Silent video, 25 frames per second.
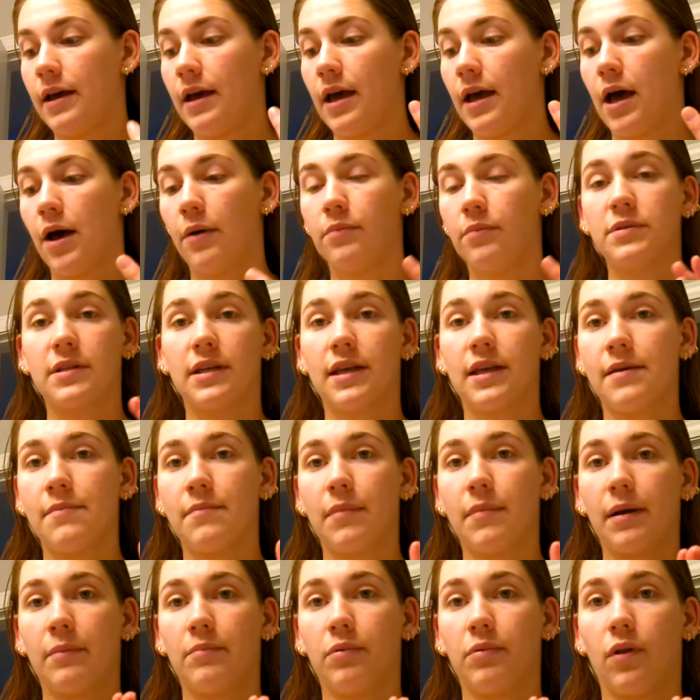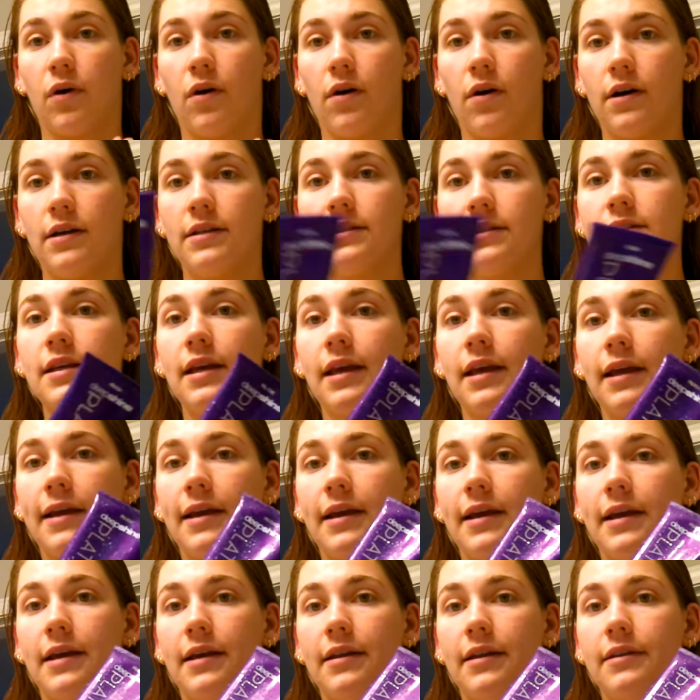helps keep my blonde,
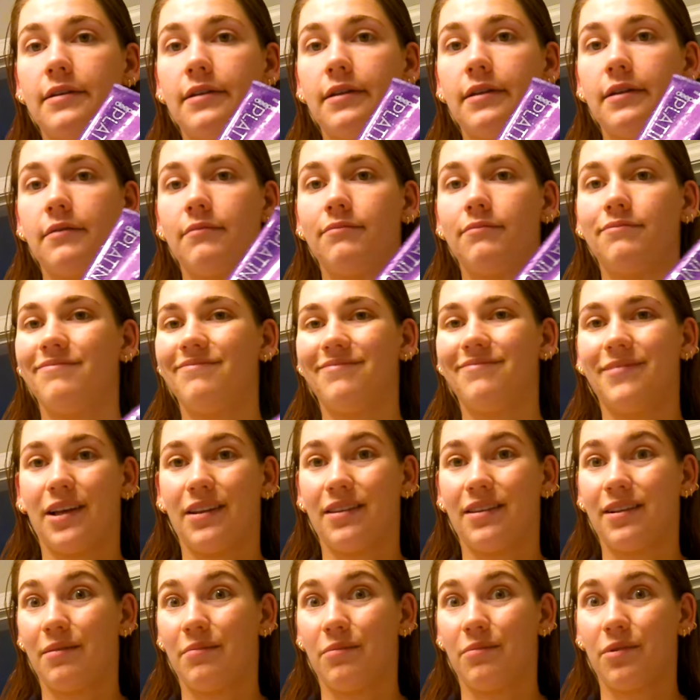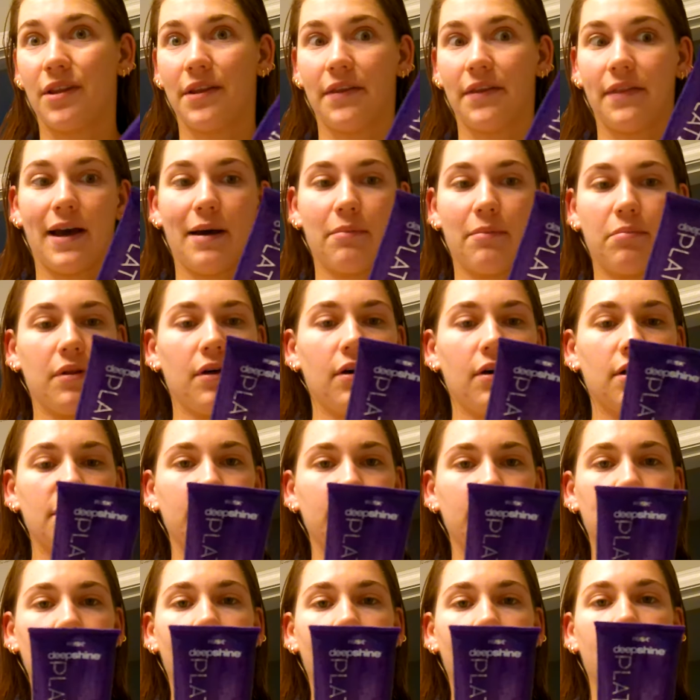and not that I'm really that
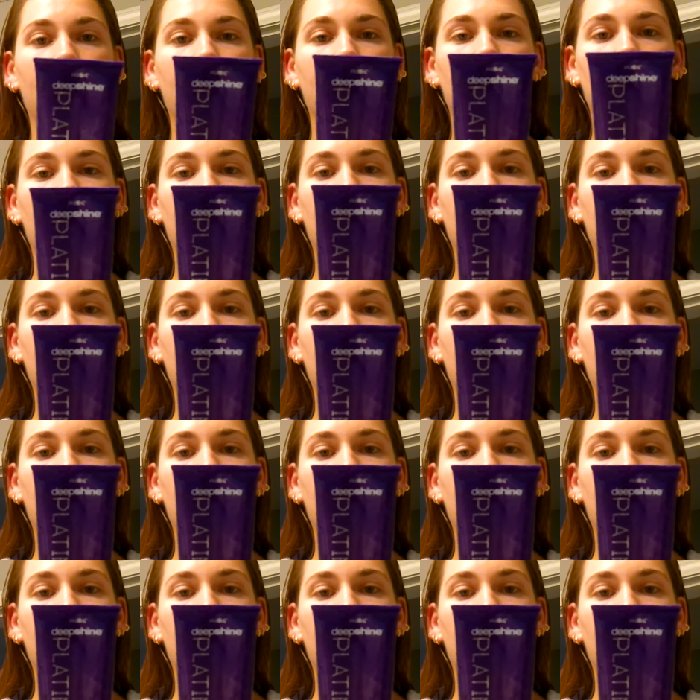blonde, but